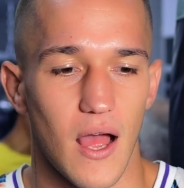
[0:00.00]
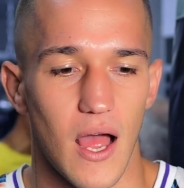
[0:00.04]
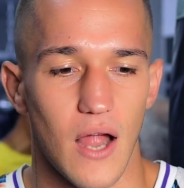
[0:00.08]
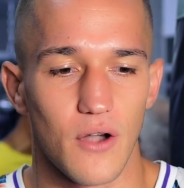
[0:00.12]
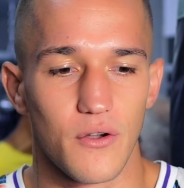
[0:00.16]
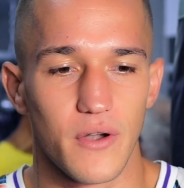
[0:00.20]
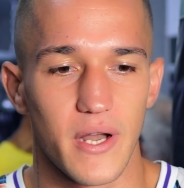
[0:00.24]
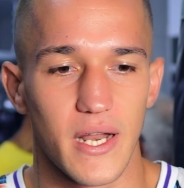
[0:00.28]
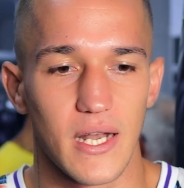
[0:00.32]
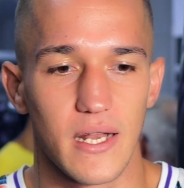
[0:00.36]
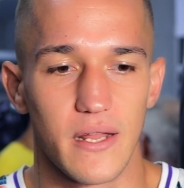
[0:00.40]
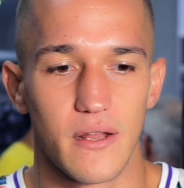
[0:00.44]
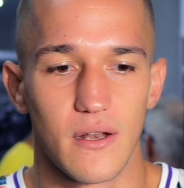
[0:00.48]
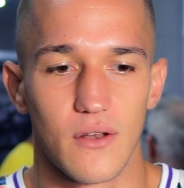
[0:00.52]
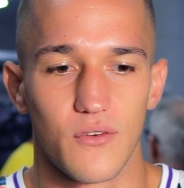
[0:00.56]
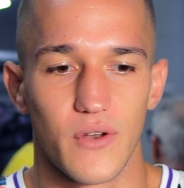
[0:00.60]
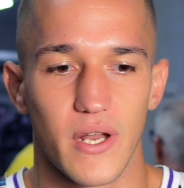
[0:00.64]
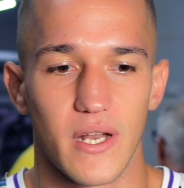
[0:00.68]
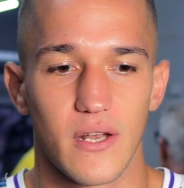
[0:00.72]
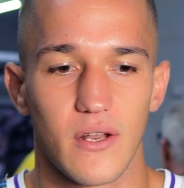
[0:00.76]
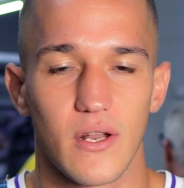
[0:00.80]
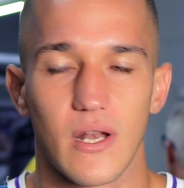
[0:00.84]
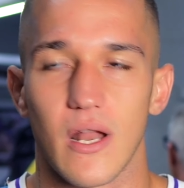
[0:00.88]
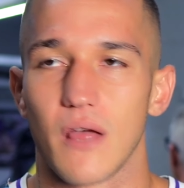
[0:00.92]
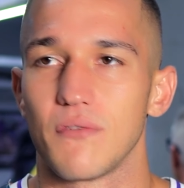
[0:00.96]

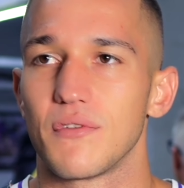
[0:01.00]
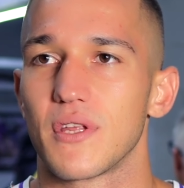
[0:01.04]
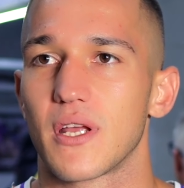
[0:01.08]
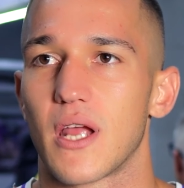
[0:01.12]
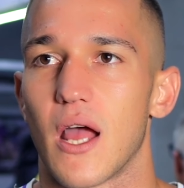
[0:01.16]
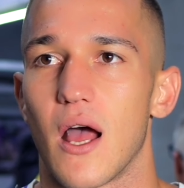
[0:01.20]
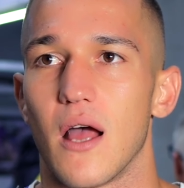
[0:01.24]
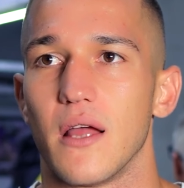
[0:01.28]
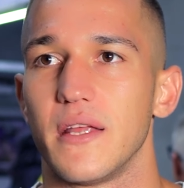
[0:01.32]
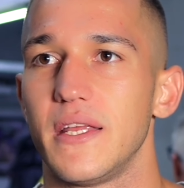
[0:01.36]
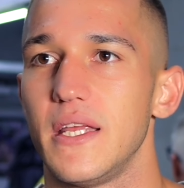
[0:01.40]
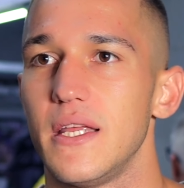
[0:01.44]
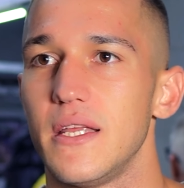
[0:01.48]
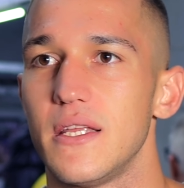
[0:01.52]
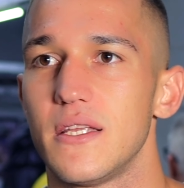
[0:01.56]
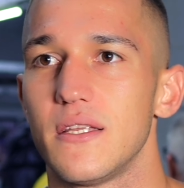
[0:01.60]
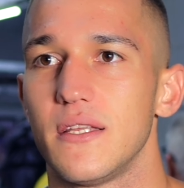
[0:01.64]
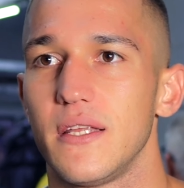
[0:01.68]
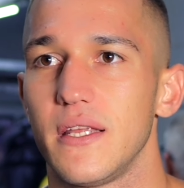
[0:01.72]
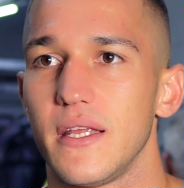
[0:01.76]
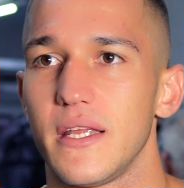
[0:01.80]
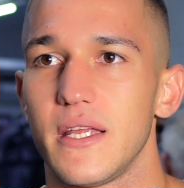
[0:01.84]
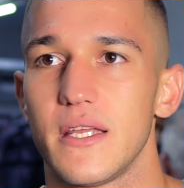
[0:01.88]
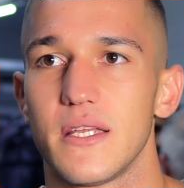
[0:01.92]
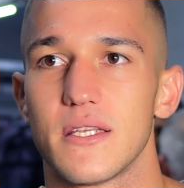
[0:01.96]
really love the guy.
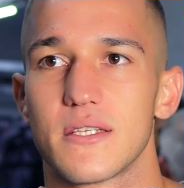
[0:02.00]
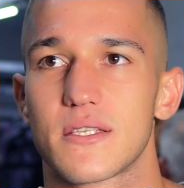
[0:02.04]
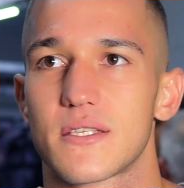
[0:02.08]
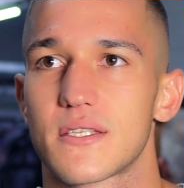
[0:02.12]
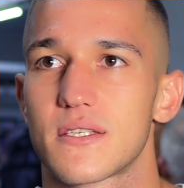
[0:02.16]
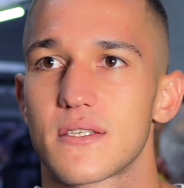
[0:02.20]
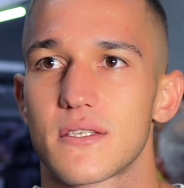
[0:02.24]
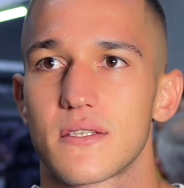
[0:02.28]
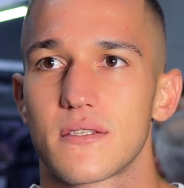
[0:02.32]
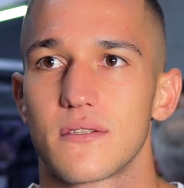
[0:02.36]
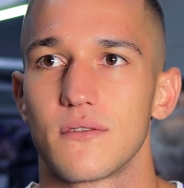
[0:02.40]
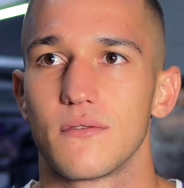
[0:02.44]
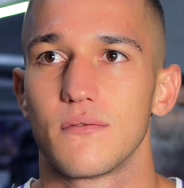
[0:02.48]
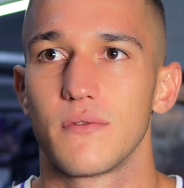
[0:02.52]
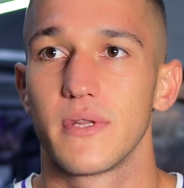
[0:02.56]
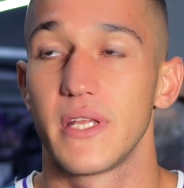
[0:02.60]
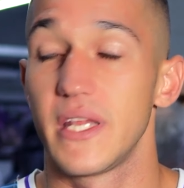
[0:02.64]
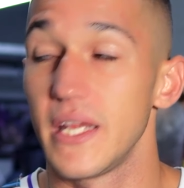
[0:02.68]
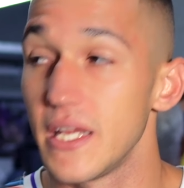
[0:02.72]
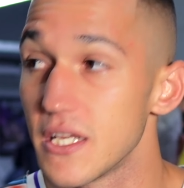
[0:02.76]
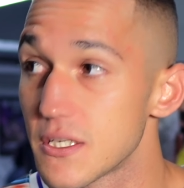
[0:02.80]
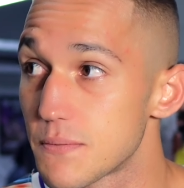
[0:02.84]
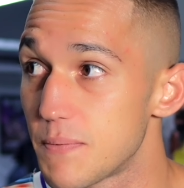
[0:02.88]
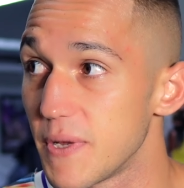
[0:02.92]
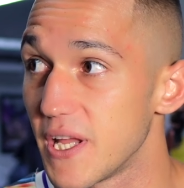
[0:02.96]
He's
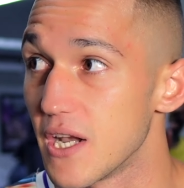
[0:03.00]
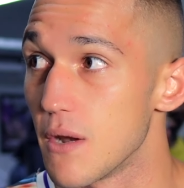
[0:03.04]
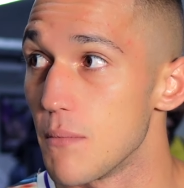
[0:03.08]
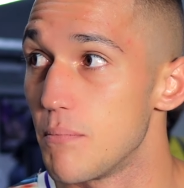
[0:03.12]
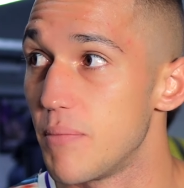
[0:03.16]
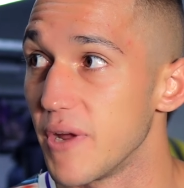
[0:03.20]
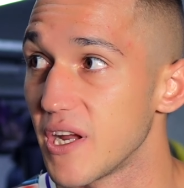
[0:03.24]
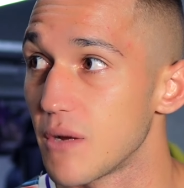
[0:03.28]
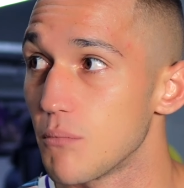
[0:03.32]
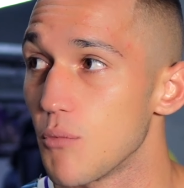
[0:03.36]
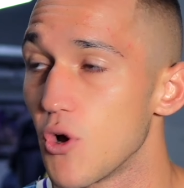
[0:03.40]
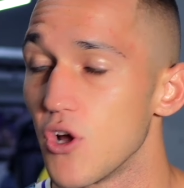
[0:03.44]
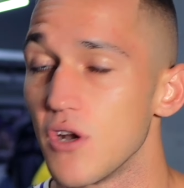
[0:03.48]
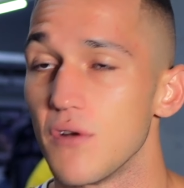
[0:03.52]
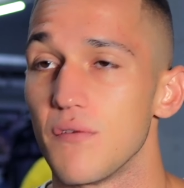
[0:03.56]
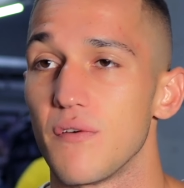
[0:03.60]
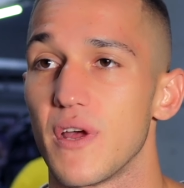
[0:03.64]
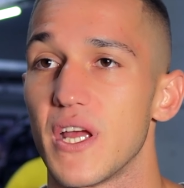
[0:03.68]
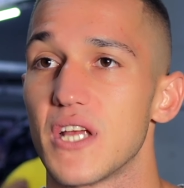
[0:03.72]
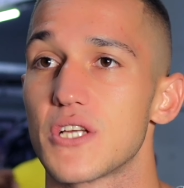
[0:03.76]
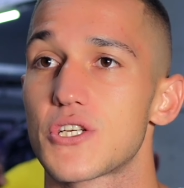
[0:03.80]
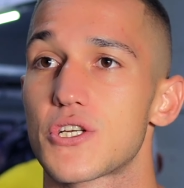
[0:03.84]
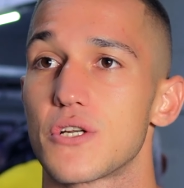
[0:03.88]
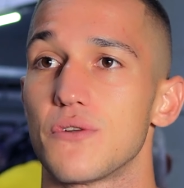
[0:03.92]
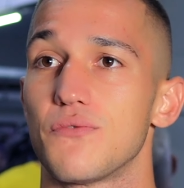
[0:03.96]
been a big
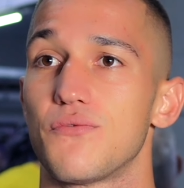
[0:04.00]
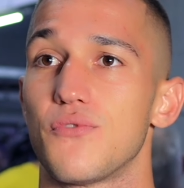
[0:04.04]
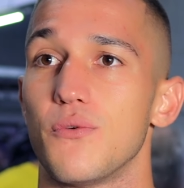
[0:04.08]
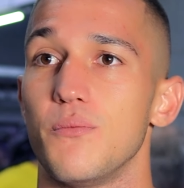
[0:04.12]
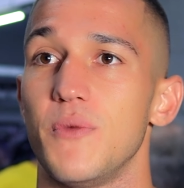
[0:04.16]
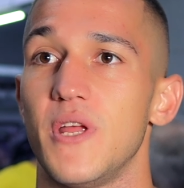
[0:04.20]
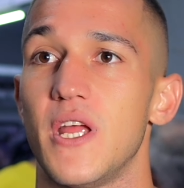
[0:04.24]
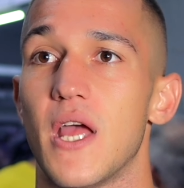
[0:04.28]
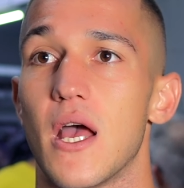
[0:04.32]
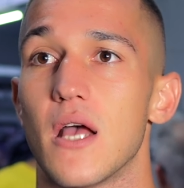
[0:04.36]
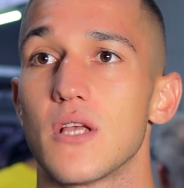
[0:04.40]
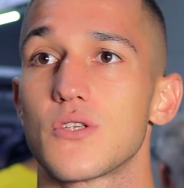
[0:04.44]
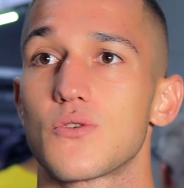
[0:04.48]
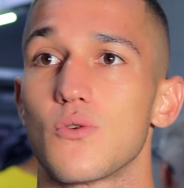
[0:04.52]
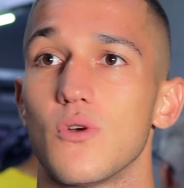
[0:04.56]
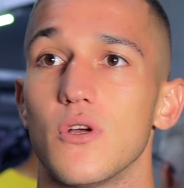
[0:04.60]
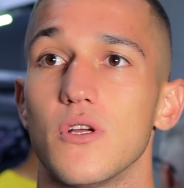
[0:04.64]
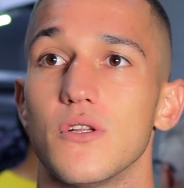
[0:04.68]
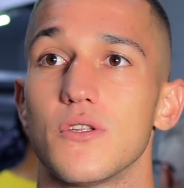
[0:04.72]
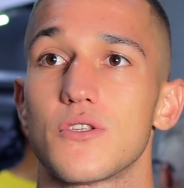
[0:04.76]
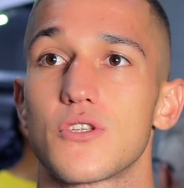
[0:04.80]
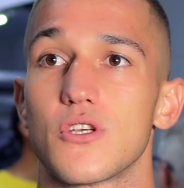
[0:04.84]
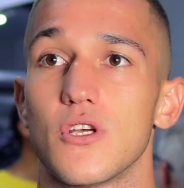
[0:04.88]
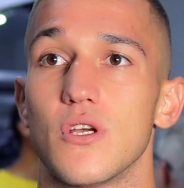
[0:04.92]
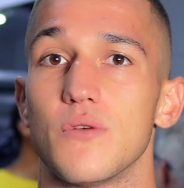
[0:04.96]
motivation for me as well
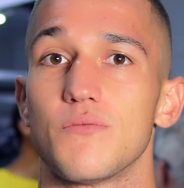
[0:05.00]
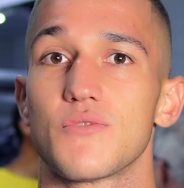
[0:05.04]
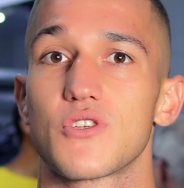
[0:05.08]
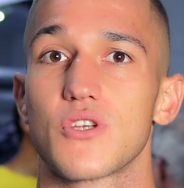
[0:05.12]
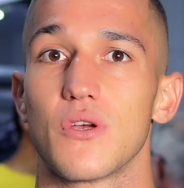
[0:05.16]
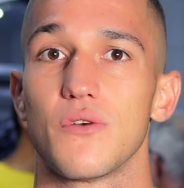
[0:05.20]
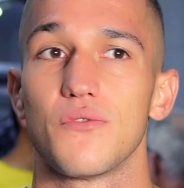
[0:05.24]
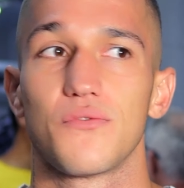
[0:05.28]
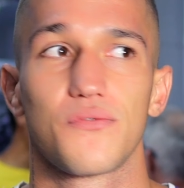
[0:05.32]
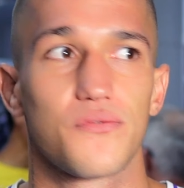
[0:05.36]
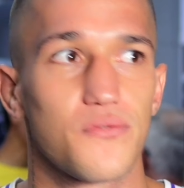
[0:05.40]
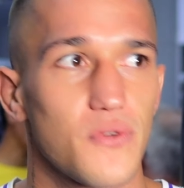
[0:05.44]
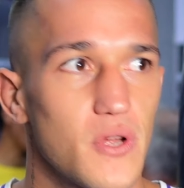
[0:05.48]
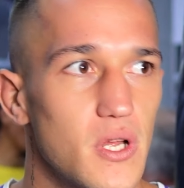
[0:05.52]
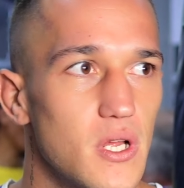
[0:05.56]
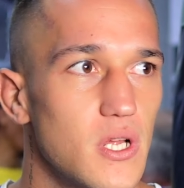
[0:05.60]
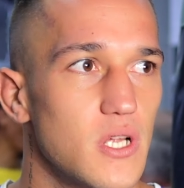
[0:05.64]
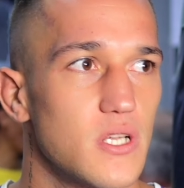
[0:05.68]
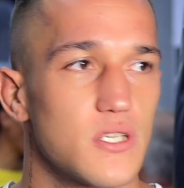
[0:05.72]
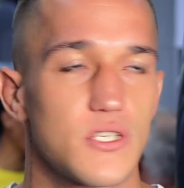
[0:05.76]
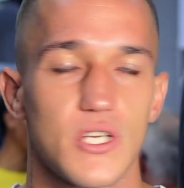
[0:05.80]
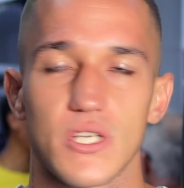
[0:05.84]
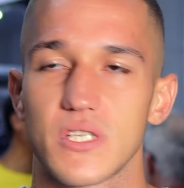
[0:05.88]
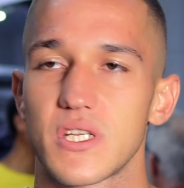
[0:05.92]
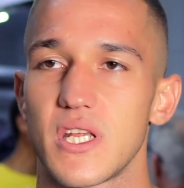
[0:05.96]
in terms of
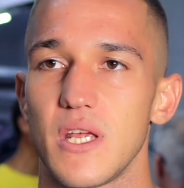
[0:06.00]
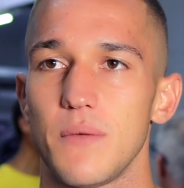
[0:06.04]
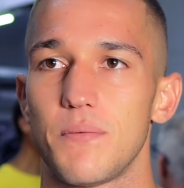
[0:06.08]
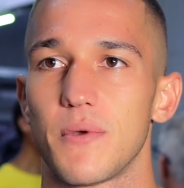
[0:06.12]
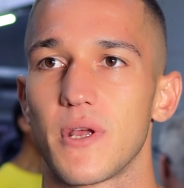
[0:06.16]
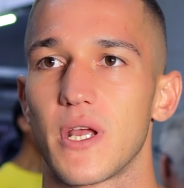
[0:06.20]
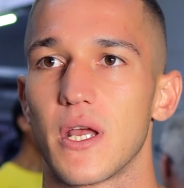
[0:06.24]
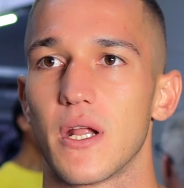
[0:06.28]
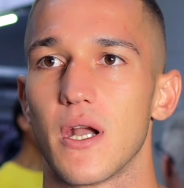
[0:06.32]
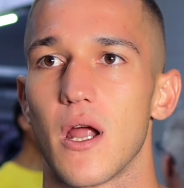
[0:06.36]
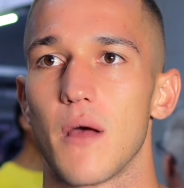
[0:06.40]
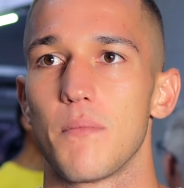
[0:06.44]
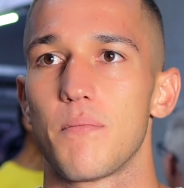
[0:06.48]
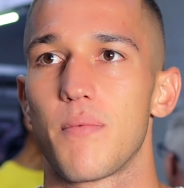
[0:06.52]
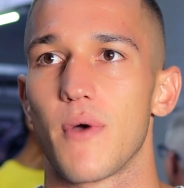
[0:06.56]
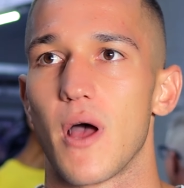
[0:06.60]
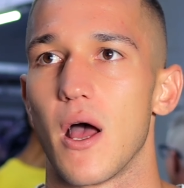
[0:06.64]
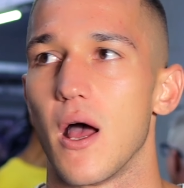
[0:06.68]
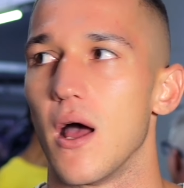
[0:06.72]
just keeping it up.